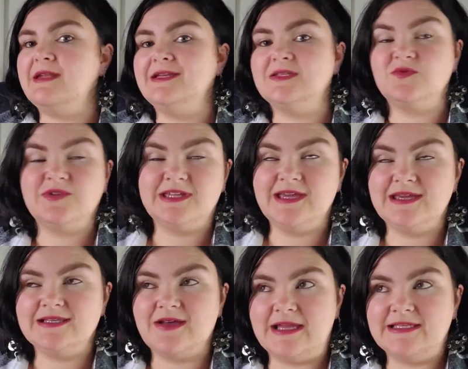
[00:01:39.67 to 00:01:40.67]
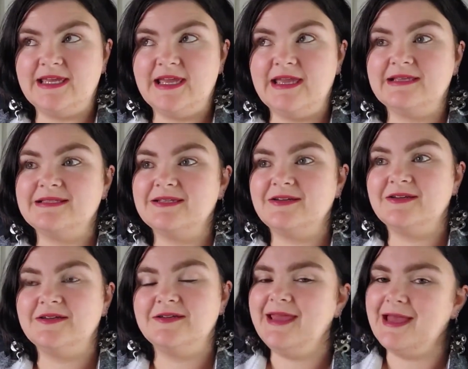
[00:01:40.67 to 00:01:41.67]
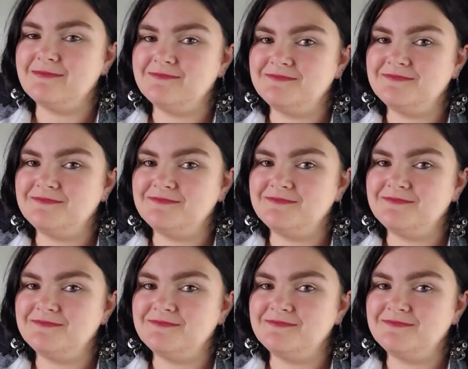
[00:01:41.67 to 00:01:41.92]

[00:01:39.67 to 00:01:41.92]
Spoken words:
and it's really exciting, so yeah.